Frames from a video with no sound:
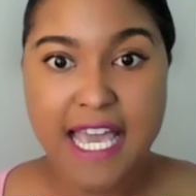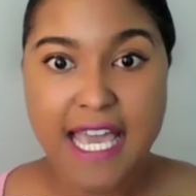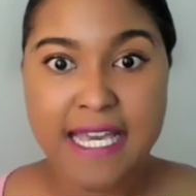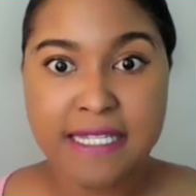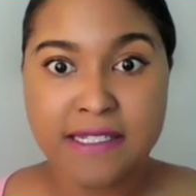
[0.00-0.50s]

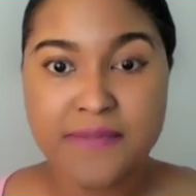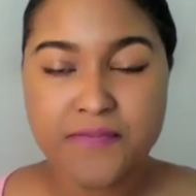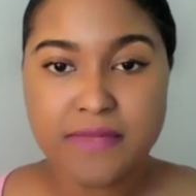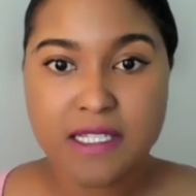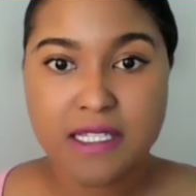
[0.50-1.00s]
And
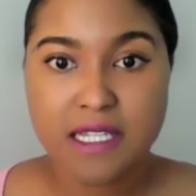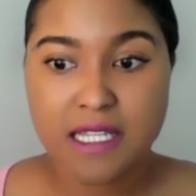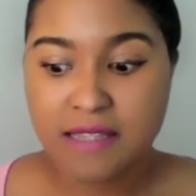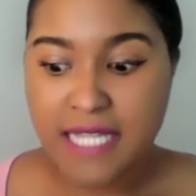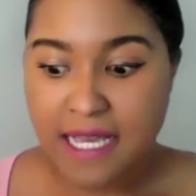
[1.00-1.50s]

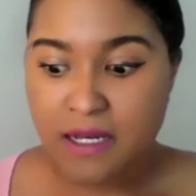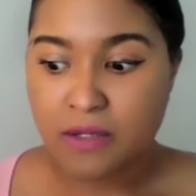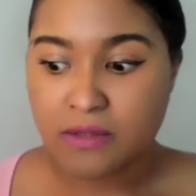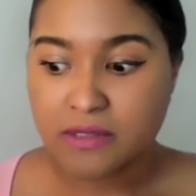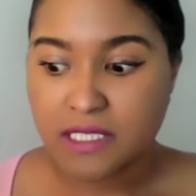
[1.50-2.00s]

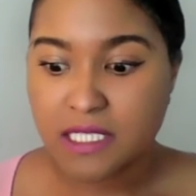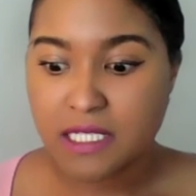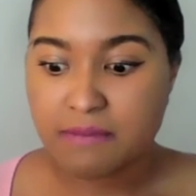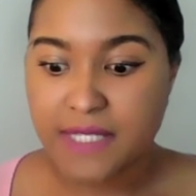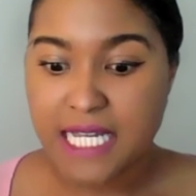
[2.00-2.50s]
now,
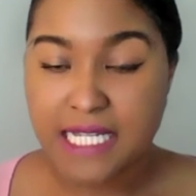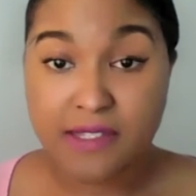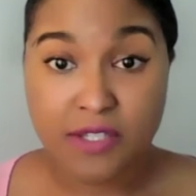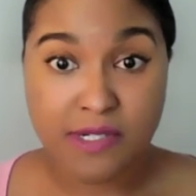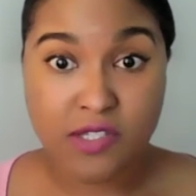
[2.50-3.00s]
because
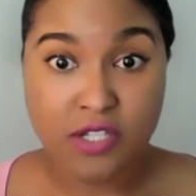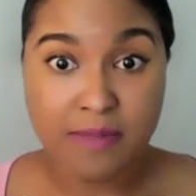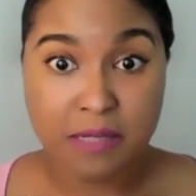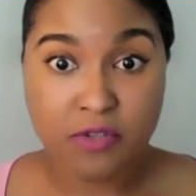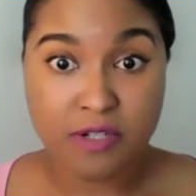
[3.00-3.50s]
there are so
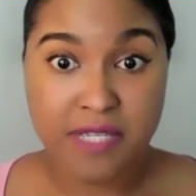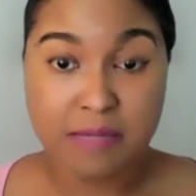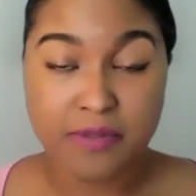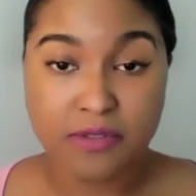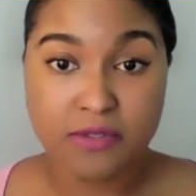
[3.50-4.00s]
many more
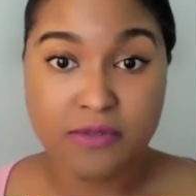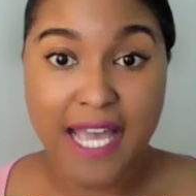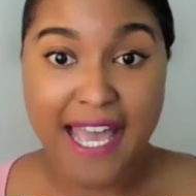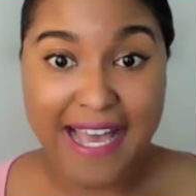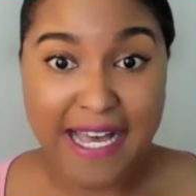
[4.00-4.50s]
people who
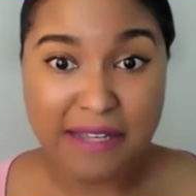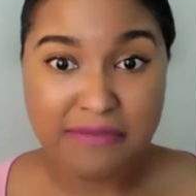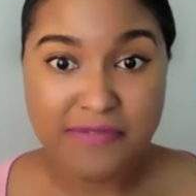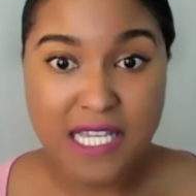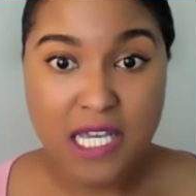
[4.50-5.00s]
have
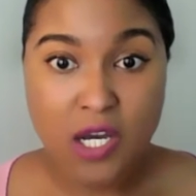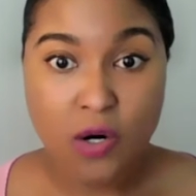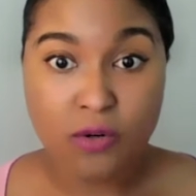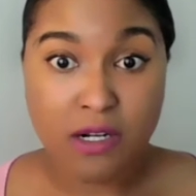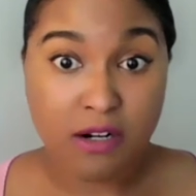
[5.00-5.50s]

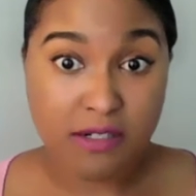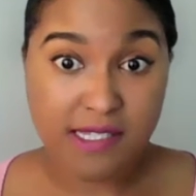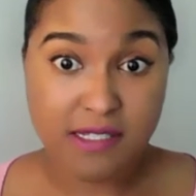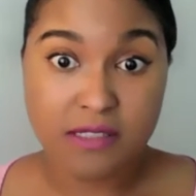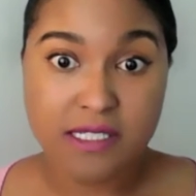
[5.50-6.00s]
or are
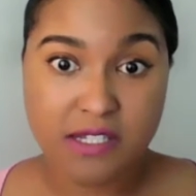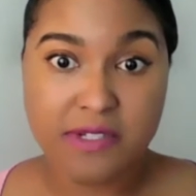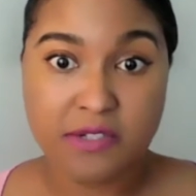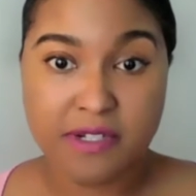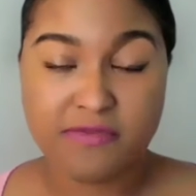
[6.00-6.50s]
still
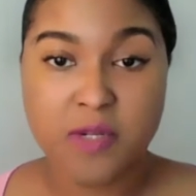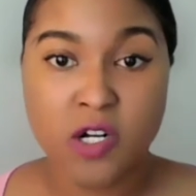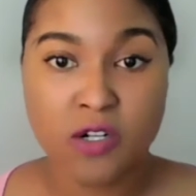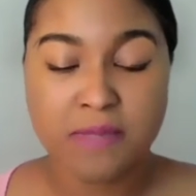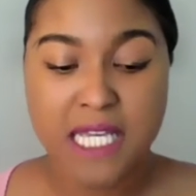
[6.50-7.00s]
continuing to work from
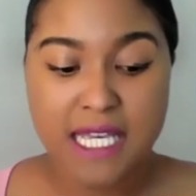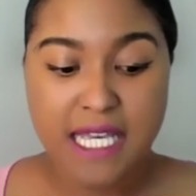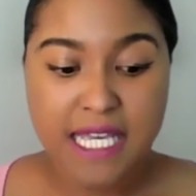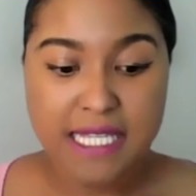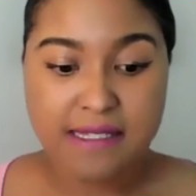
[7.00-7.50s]
home,
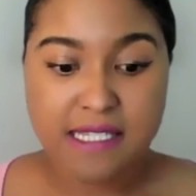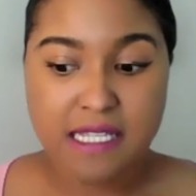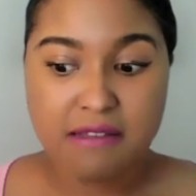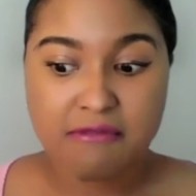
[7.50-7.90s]
it's